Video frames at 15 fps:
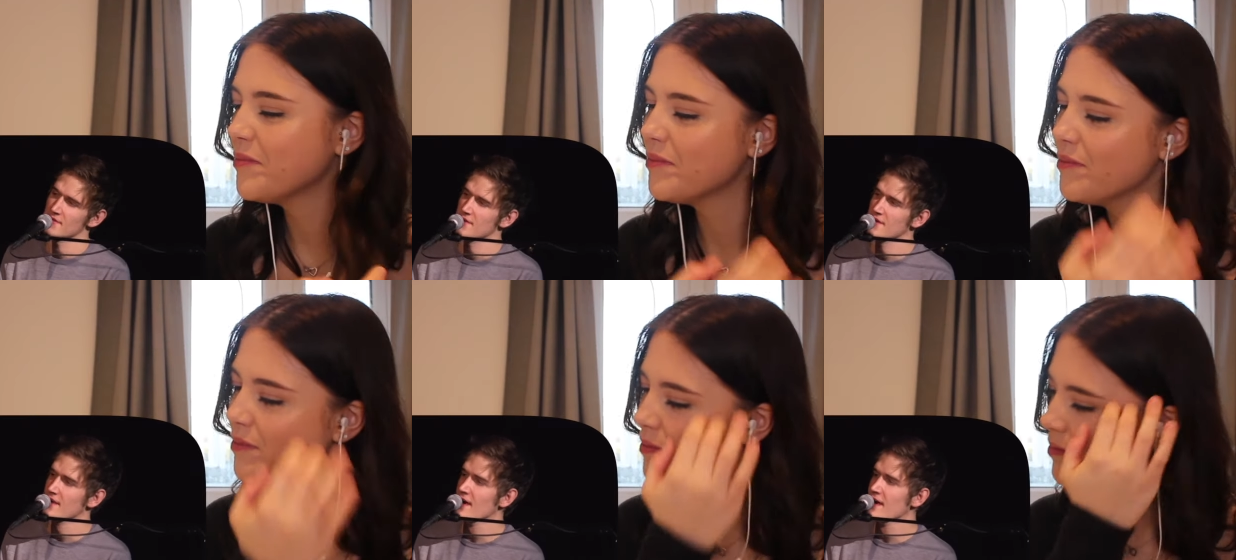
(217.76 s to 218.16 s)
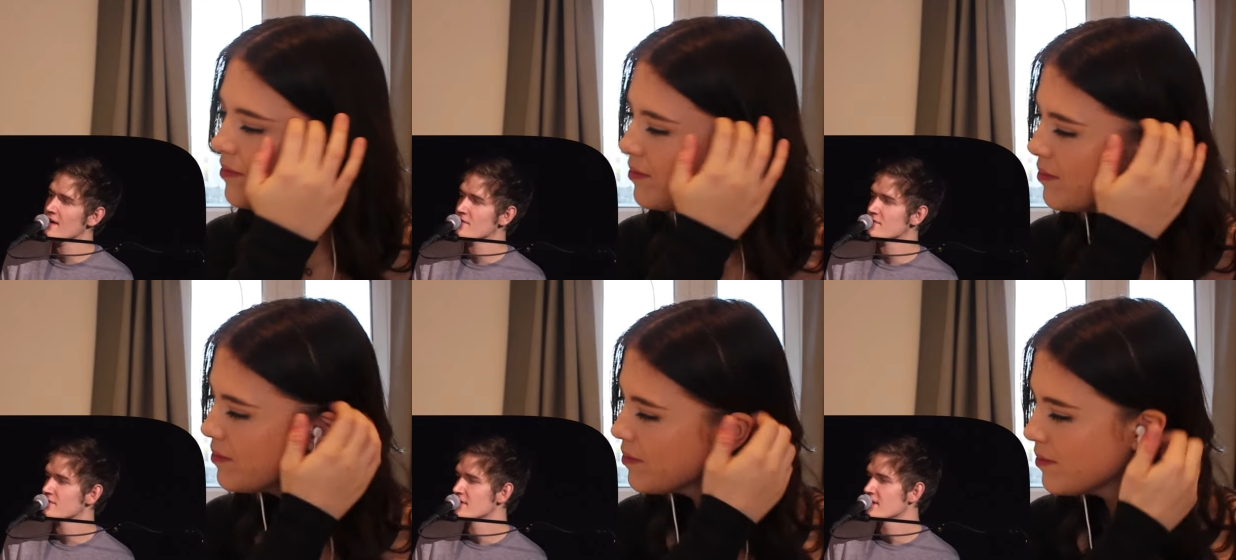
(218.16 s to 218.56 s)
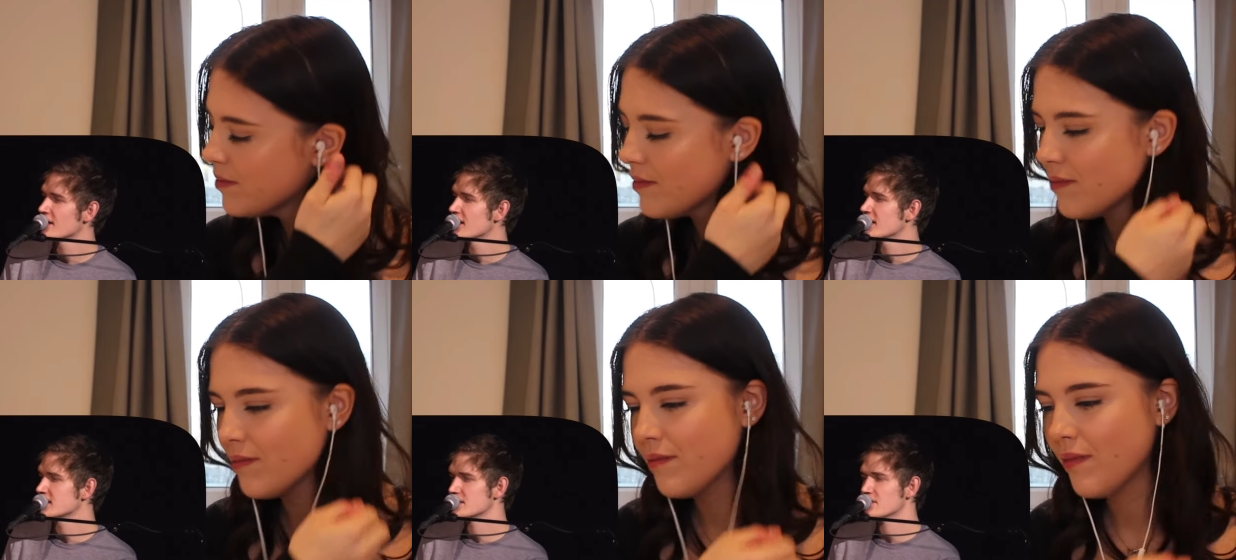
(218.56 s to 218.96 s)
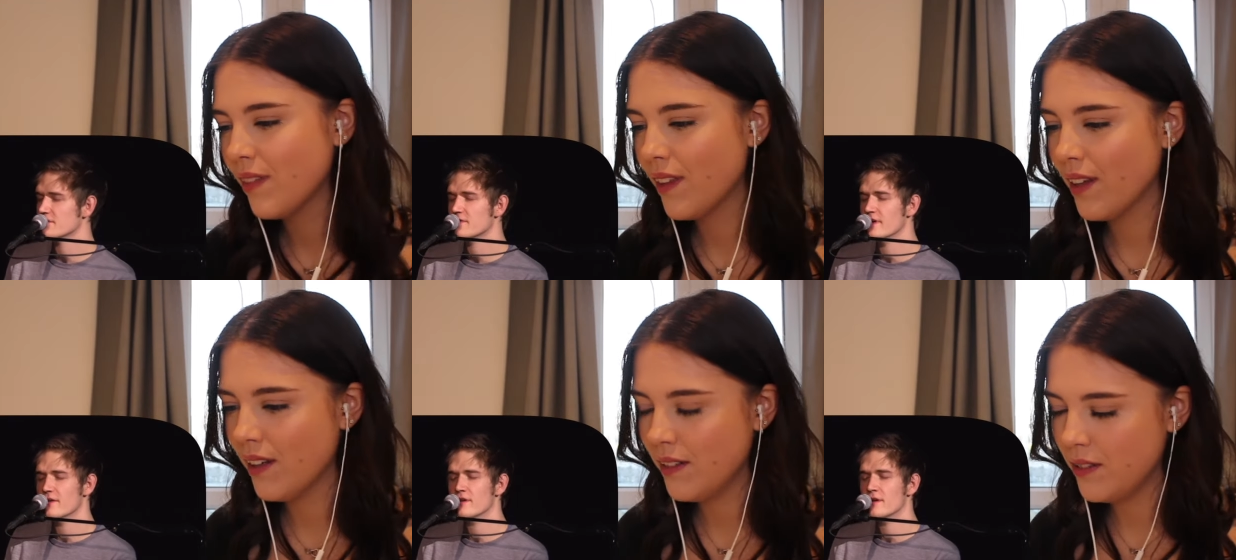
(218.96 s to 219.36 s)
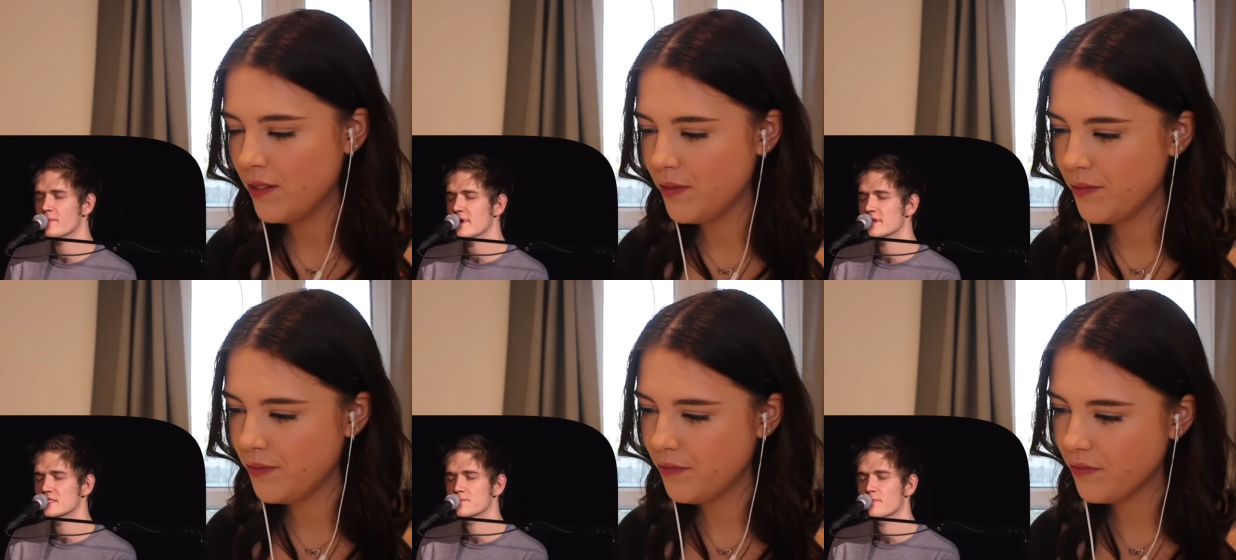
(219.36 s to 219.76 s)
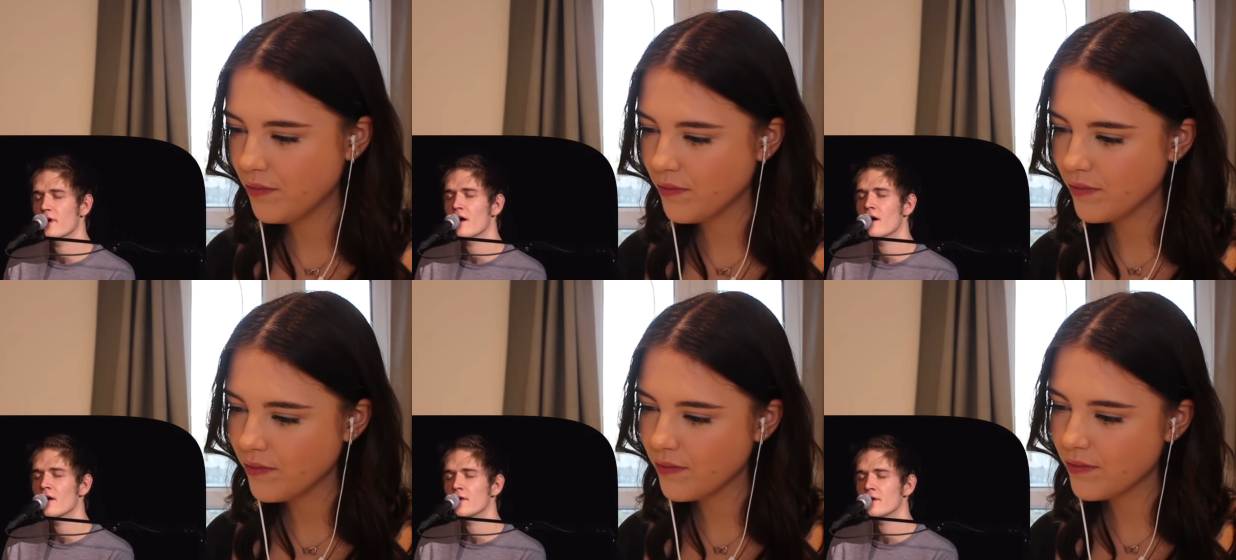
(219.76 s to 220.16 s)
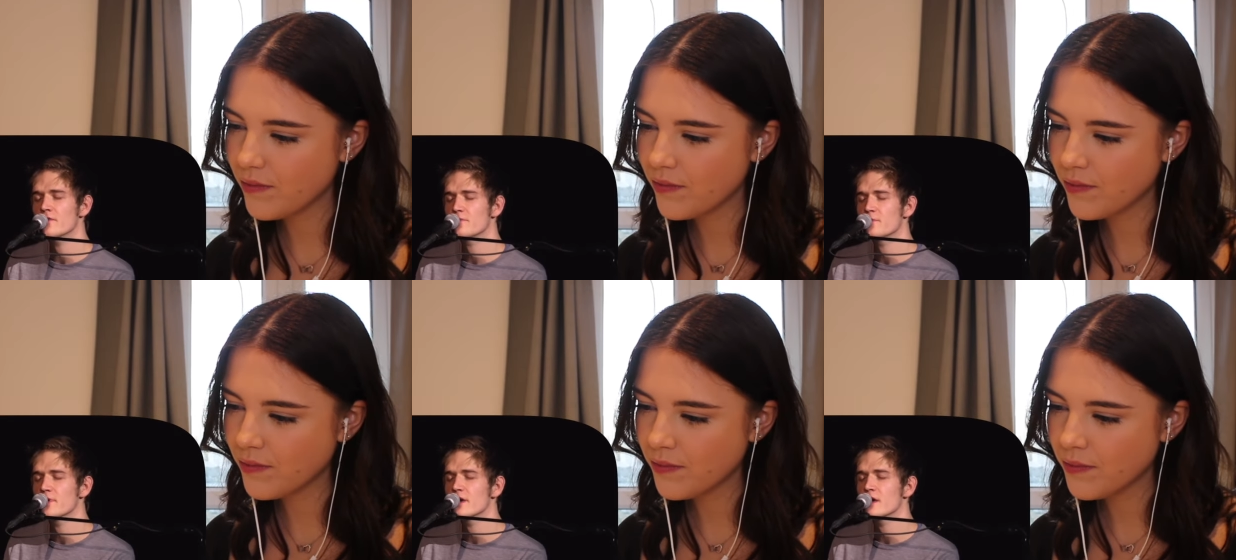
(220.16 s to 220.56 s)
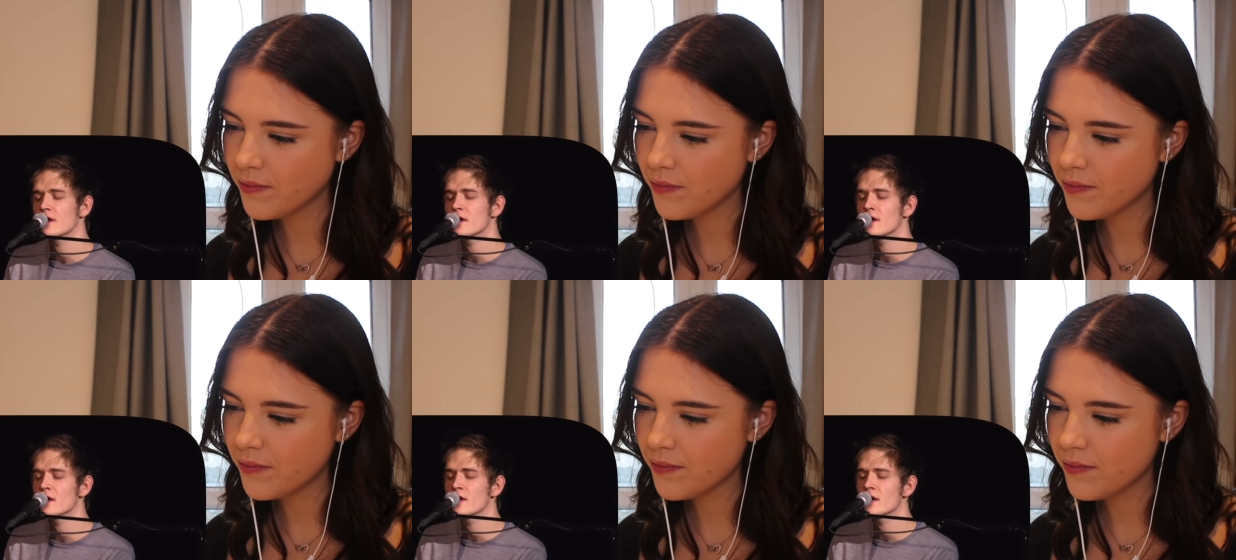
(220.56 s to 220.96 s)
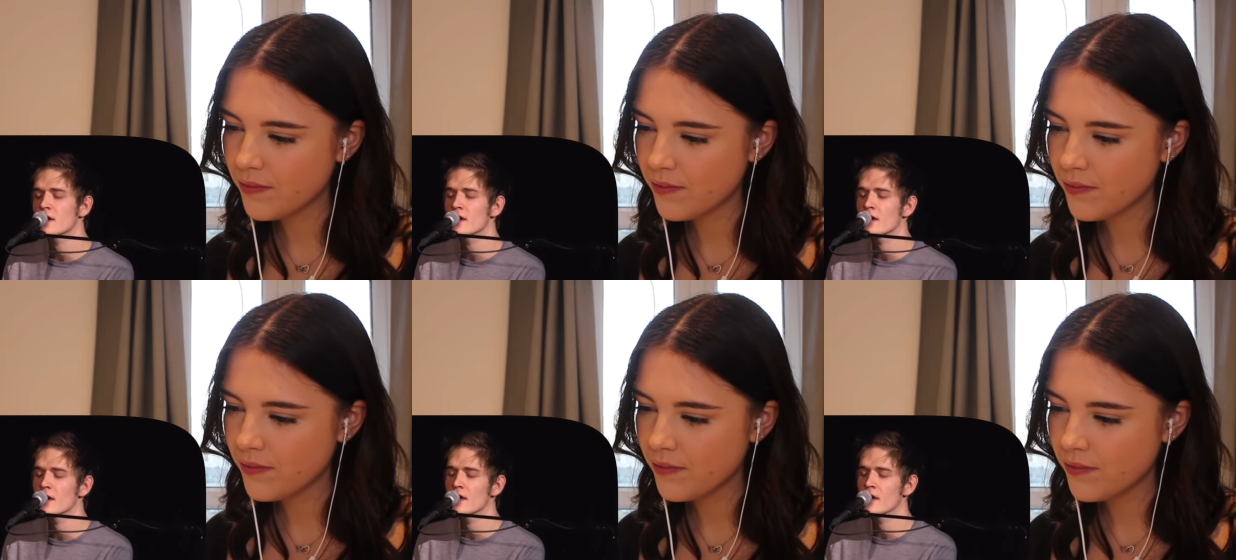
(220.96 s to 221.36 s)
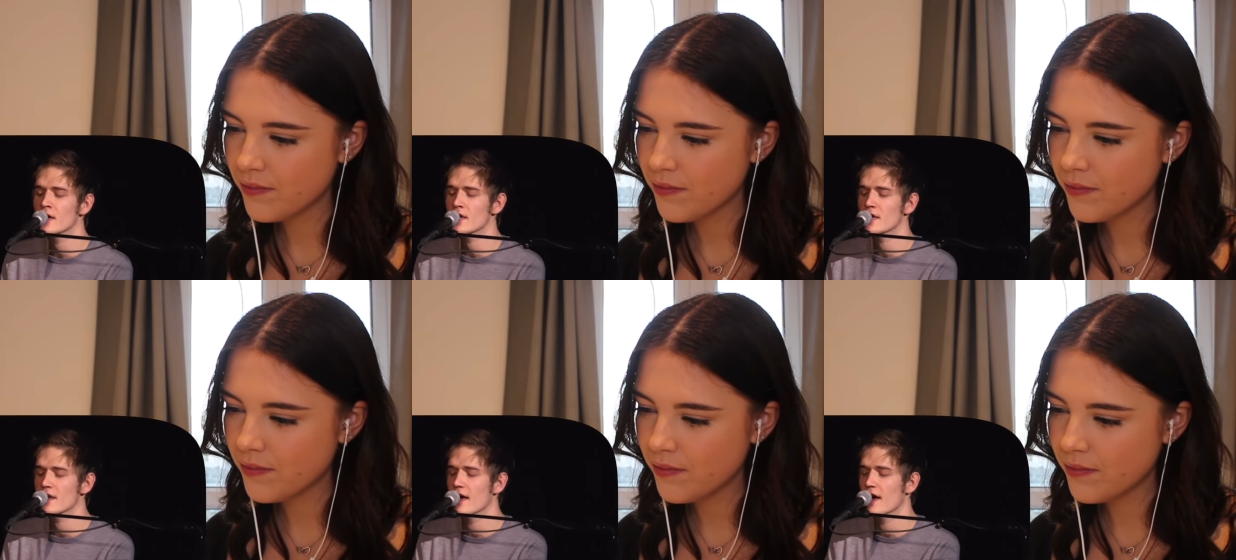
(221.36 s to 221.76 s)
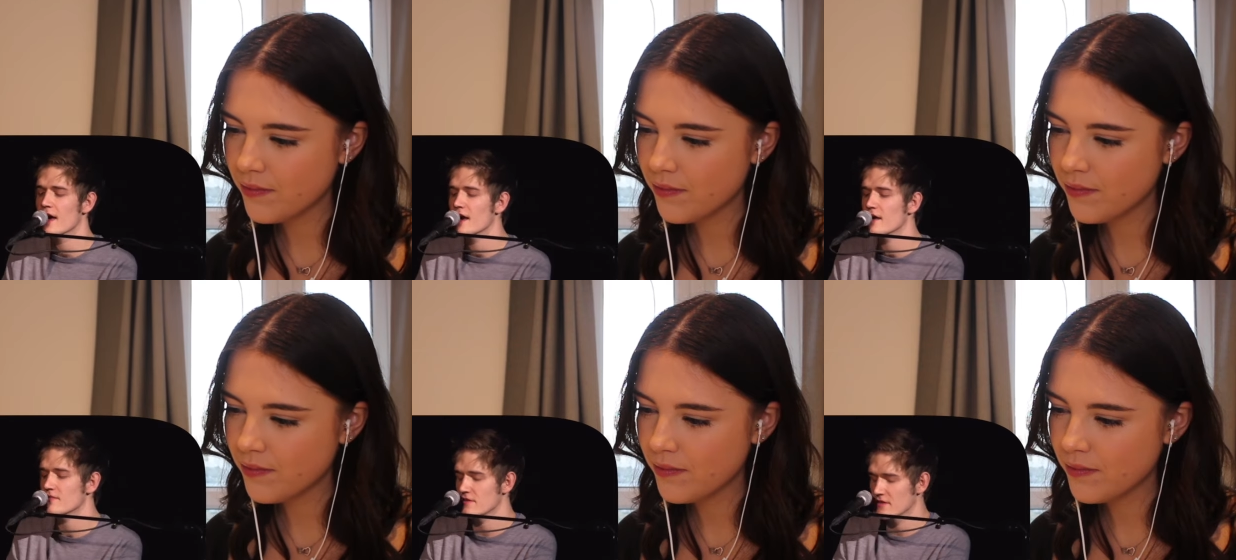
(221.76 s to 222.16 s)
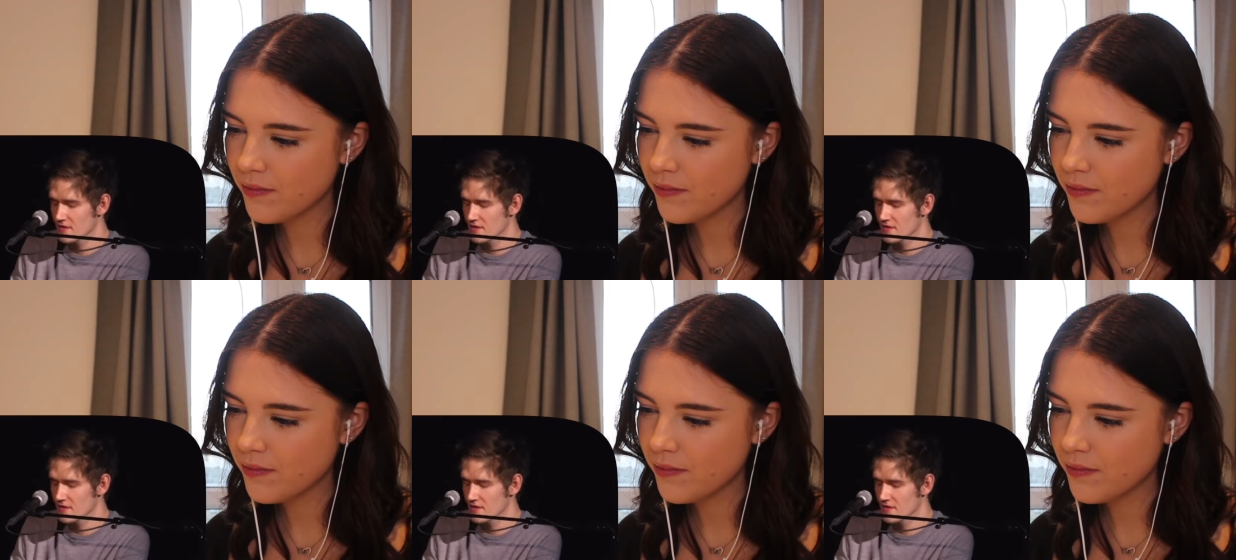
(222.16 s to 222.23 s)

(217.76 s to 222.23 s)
Speaker 1: Love, it's the very best part of being alive.